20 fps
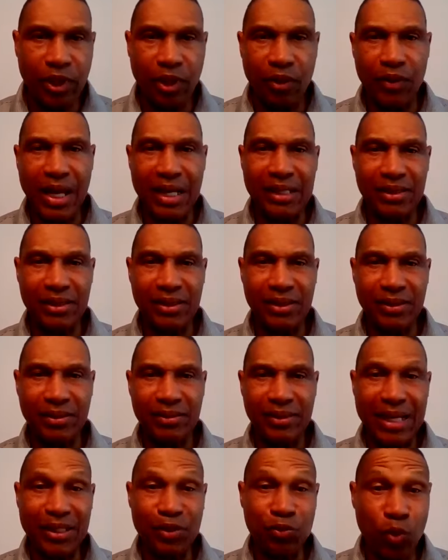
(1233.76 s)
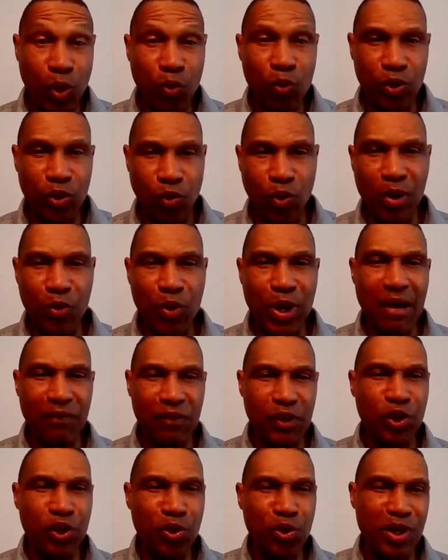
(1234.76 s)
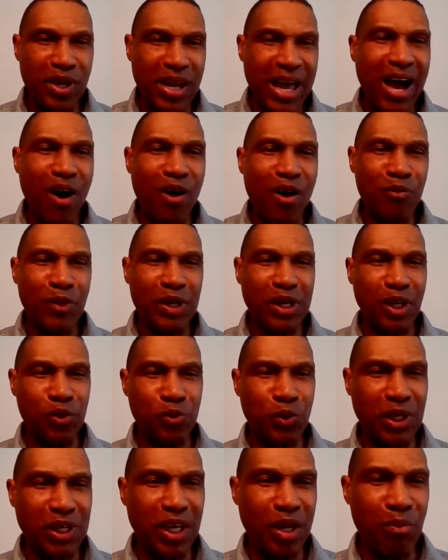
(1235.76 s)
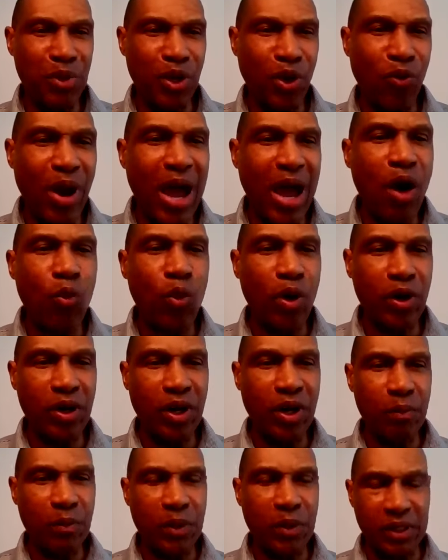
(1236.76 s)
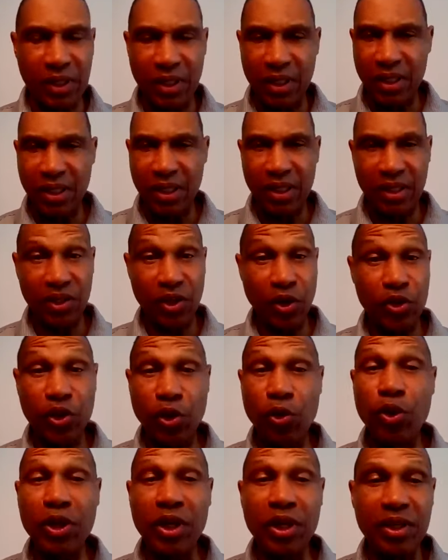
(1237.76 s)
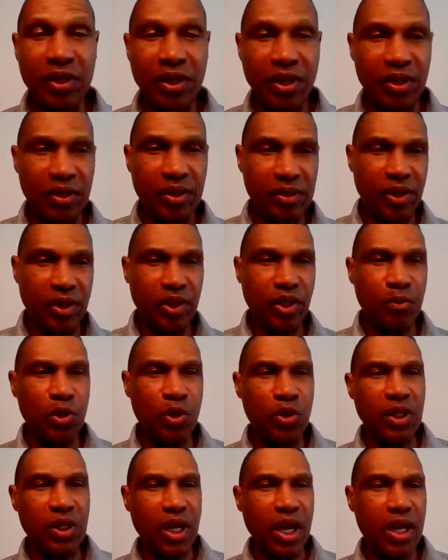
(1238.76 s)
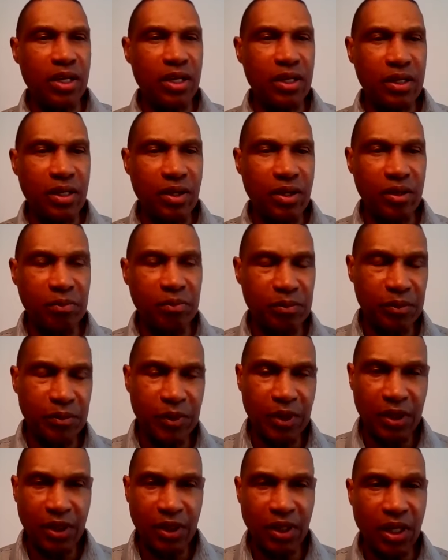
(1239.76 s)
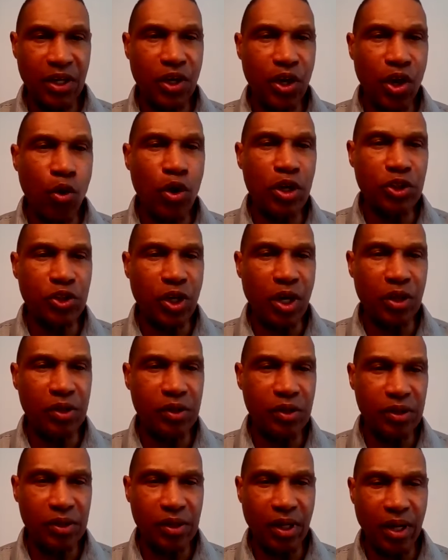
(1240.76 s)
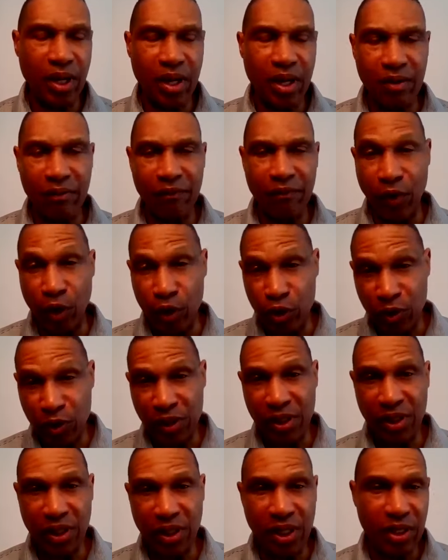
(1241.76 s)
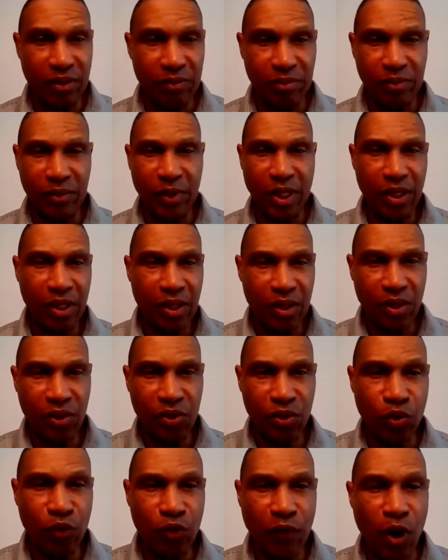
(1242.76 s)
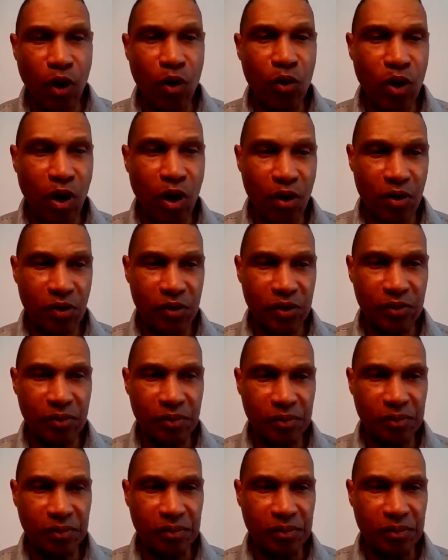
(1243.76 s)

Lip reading: you know that's what the way we have to do it now because we can't be around one another. But they're doing it. They're communicating. They're getting to know each other virtually and through phone calls.